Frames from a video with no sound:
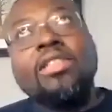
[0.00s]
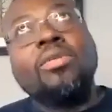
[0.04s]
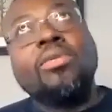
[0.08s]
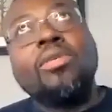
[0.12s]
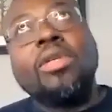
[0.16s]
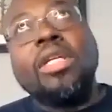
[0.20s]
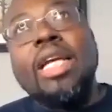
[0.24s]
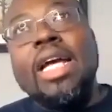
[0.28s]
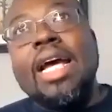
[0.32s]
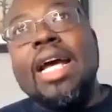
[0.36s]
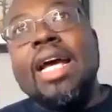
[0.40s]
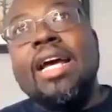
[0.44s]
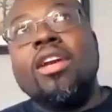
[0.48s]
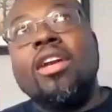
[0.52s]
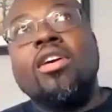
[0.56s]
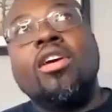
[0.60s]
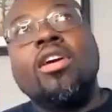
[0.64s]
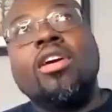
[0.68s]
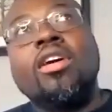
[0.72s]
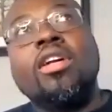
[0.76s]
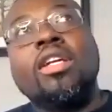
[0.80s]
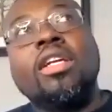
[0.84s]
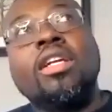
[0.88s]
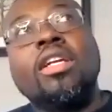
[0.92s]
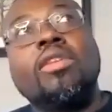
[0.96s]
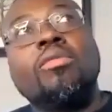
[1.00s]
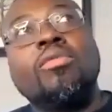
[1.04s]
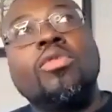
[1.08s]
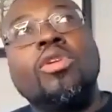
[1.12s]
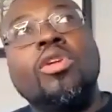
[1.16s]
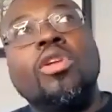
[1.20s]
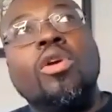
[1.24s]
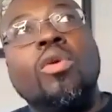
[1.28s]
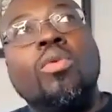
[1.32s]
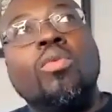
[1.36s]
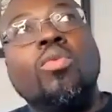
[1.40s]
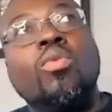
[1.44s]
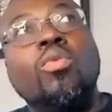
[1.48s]
and I just want to add on,
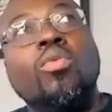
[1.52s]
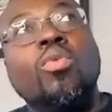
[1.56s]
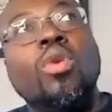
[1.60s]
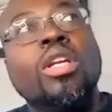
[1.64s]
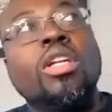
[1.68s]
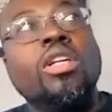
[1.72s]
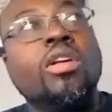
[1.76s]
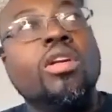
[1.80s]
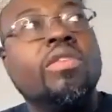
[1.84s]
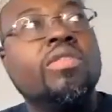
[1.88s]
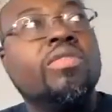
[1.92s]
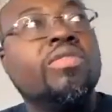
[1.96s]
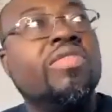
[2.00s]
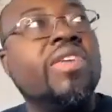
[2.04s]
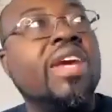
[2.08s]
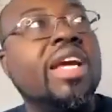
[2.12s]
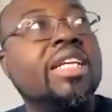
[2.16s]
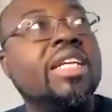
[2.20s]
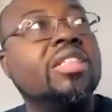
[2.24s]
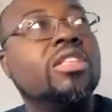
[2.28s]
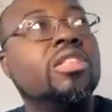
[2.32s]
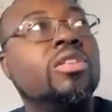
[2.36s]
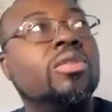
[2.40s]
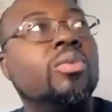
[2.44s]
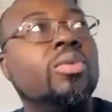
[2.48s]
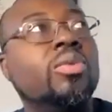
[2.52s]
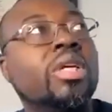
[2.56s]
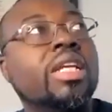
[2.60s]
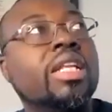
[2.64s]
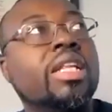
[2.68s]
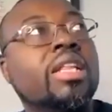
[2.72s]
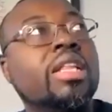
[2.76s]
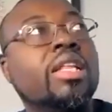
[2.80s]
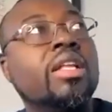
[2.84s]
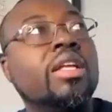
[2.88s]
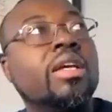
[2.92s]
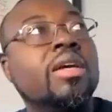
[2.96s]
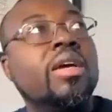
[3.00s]
you know, when you're faced
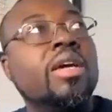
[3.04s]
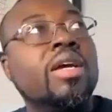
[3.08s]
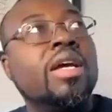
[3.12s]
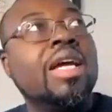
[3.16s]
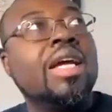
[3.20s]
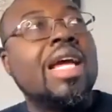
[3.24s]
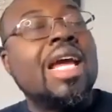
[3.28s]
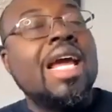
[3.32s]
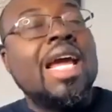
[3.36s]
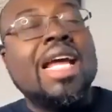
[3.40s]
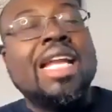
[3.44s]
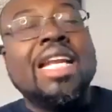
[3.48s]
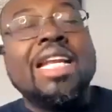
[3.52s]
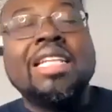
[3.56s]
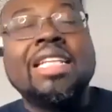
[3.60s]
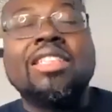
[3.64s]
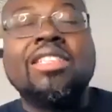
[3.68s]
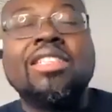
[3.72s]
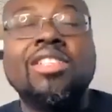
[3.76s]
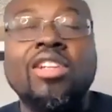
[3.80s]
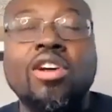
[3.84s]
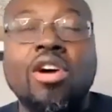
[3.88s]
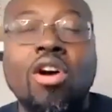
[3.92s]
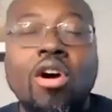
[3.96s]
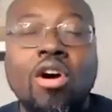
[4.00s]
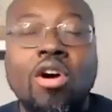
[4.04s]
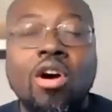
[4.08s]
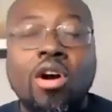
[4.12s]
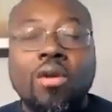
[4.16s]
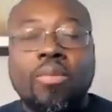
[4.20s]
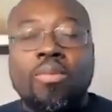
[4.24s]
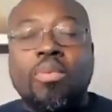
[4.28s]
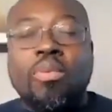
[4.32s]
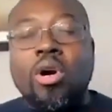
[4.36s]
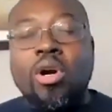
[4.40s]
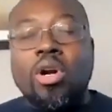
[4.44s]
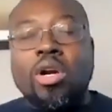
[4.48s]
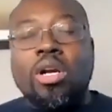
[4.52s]
with and this is the
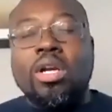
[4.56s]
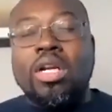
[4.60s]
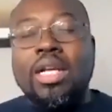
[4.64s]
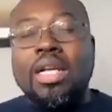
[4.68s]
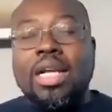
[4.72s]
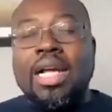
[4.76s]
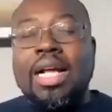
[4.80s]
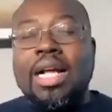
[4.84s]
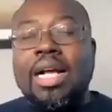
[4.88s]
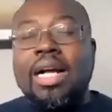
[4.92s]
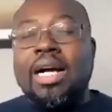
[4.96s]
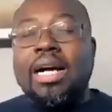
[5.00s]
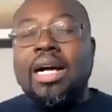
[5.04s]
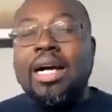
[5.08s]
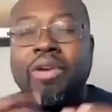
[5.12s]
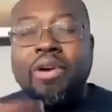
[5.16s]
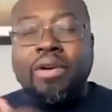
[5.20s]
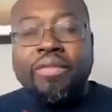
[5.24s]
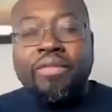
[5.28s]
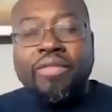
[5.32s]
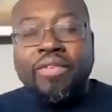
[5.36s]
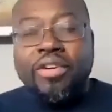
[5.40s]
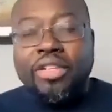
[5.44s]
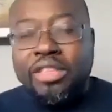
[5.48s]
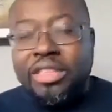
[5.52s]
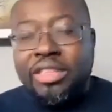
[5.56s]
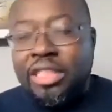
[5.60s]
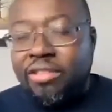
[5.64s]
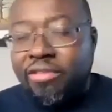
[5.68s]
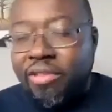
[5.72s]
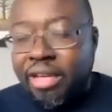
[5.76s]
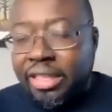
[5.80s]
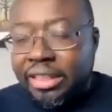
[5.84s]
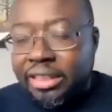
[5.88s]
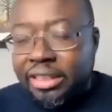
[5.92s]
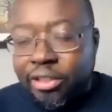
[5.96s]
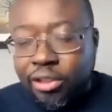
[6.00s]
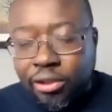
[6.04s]
hard part. And if you're a
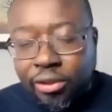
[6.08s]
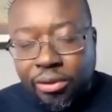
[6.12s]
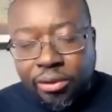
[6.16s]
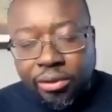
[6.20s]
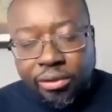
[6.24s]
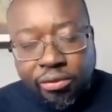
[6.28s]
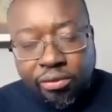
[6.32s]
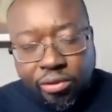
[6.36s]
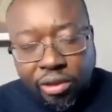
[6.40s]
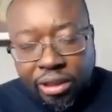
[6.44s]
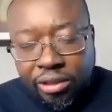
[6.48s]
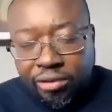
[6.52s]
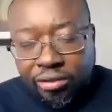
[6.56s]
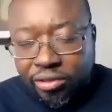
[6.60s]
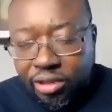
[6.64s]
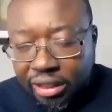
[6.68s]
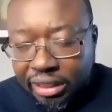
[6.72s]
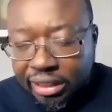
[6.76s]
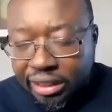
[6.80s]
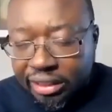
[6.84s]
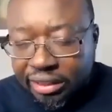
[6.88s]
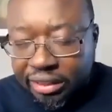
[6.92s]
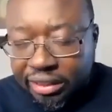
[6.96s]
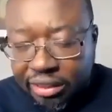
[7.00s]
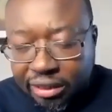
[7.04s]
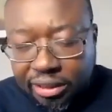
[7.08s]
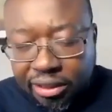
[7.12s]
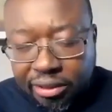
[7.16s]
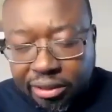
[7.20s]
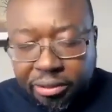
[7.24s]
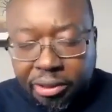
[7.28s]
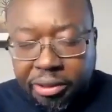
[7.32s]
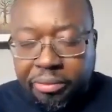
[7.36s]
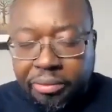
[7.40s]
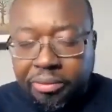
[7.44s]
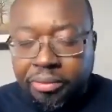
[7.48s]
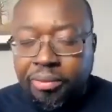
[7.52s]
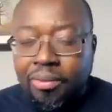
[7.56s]
first generation student, really really
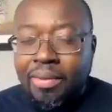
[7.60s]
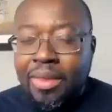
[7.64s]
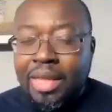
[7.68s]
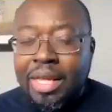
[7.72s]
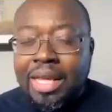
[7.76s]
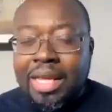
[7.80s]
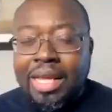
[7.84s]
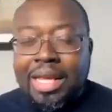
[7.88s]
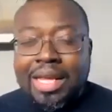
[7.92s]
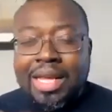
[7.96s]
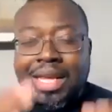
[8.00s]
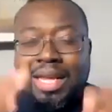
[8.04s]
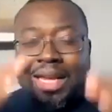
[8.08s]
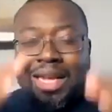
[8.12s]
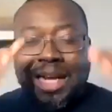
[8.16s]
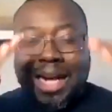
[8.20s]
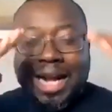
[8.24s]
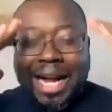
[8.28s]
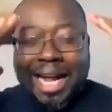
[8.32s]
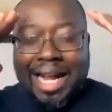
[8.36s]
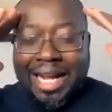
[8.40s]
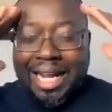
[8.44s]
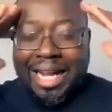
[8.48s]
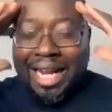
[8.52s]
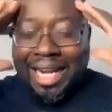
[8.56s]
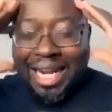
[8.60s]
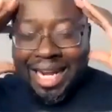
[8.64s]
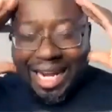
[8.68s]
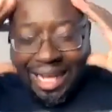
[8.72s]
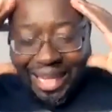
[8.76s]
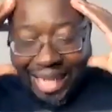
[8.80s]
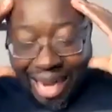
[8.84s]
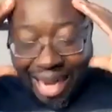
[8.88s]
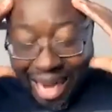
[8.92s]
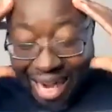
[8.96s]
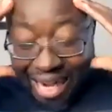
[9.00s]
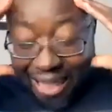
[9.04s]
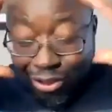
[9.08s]
listen to me. I,
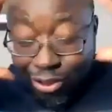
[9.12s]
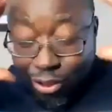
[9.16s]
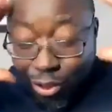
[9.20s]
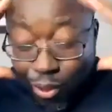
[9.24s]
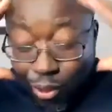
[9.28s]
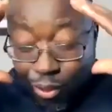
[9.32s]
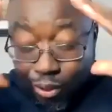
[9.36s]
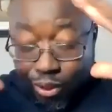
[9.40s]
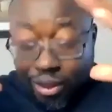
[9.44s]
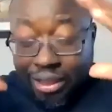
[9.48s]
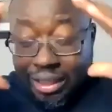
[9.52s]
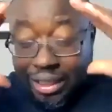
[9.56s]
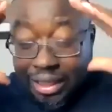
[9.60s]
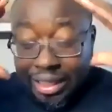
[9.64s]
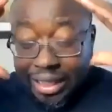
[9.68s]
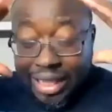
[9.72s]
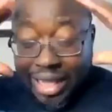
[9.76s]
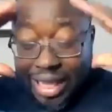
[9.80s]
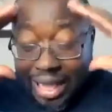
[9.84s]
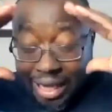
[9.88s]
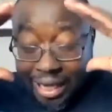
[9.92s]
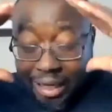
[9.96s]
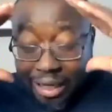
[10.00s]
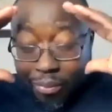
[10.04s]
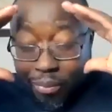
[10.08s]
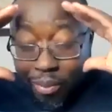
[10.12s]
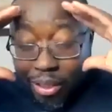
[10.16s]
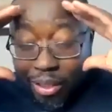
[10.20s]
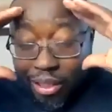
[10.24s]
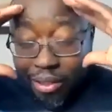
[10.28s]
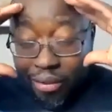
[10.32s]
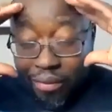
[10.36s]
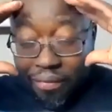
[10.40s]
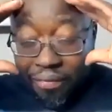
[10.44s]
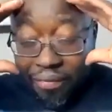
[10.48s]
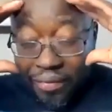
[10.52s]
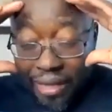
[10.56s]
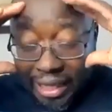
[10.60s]
and I I totally get it.
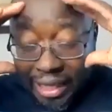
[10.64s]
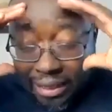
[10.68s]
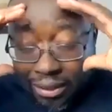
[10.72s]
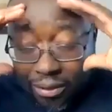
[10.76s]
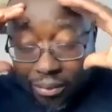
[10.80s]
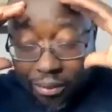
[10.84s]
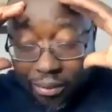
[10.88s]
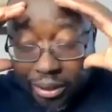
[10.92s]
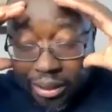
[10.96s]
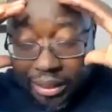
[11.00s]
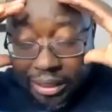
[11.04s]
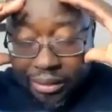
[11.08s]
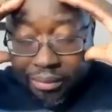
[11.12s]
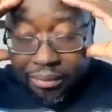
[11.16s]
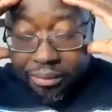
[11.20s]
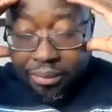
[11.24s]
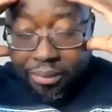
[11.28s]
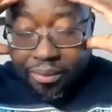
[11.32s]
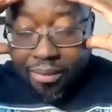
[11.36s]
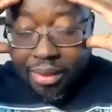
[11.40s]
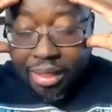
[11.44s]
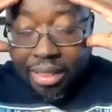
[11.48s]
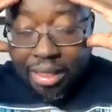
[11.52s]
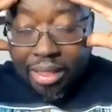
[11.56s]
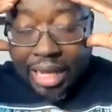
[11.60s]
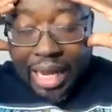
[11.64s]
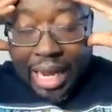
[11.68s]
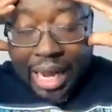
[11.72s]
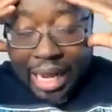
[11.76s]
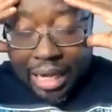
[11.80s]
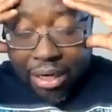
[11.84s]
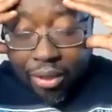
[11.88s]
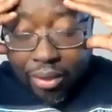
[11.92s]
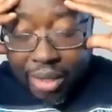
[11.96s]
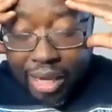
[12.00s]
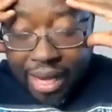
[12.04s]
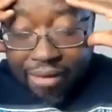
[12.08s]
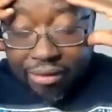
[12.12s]
When you're faced with
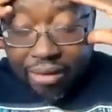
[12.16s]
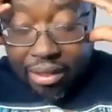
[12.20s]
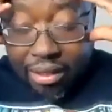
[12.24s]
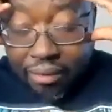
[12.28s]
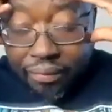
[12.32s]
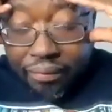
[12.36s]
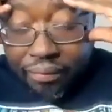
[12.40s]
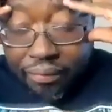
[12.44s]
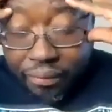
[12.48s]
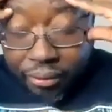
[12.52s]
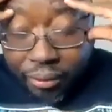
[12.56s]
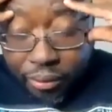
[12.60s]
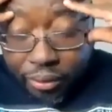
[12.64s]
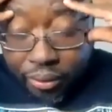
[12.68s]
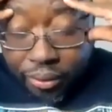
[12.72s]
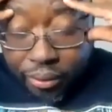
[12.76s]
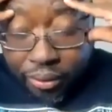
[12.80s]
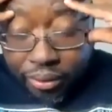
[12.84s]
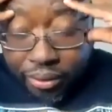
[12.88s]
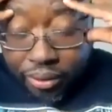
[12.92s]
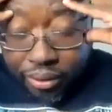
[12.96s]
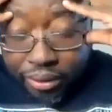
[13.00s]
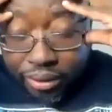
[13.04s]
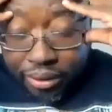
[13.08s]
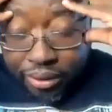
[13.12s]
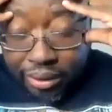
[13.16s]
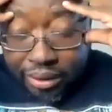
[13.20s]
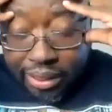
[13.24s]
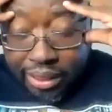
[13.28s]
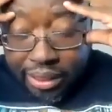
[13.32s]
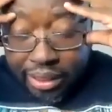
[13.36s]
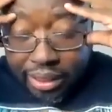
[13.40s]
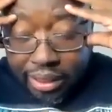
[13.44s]
I don't have enough food